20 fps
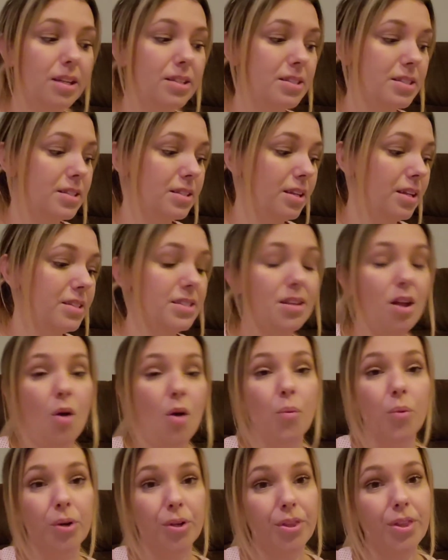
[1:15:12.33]
It's, it's
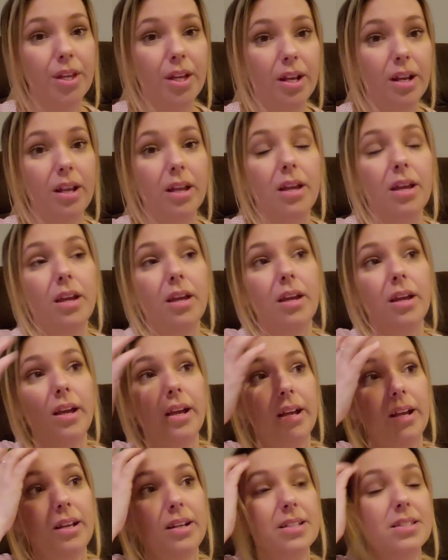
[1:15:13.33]
not worth it.
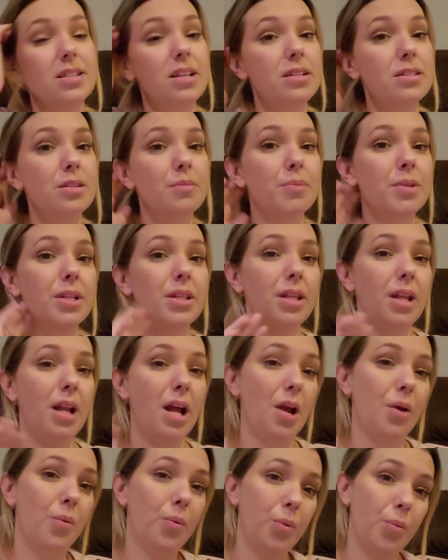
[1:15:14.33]
And it's not something
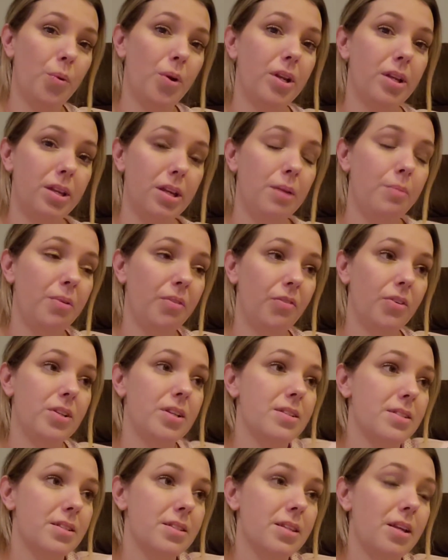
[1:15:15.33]
that I would want to keep if
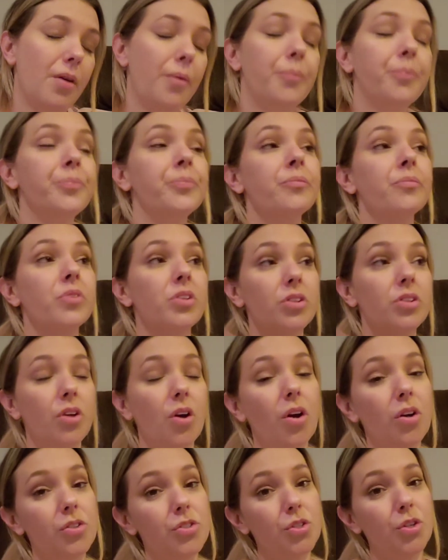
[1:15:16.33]
it doesn't sell.
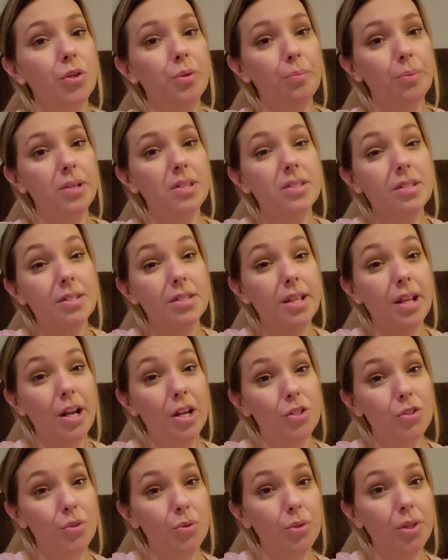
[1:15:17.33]
There are certain pieces
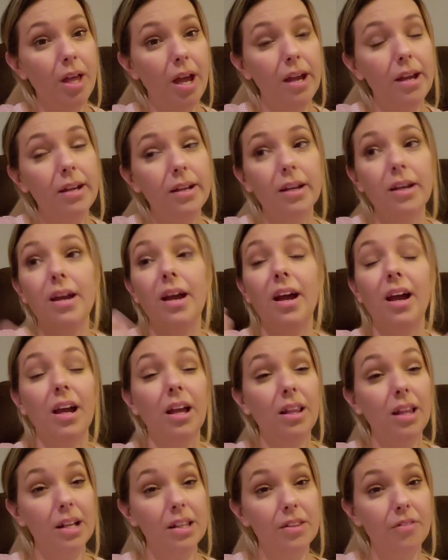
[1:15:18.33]
that I do like
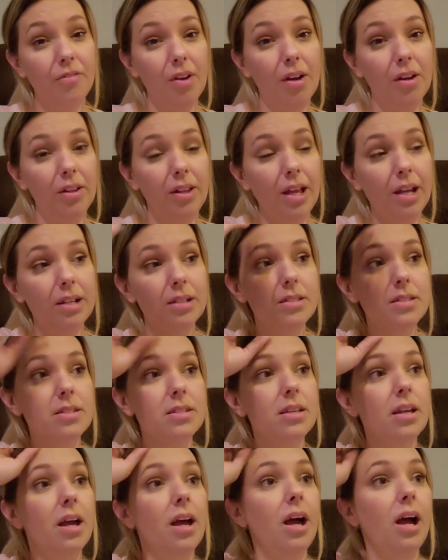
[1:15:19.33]
I like the fairy
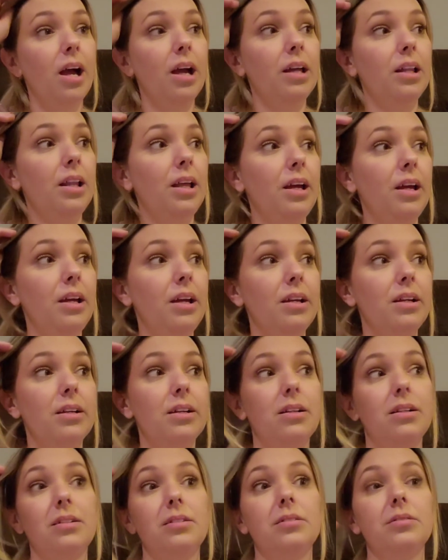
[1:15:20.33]
lights. I
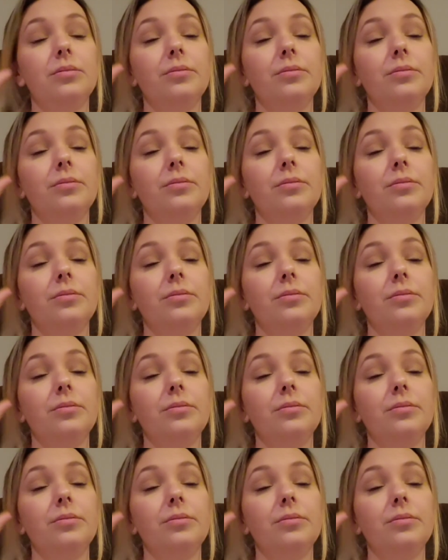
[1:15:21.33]
like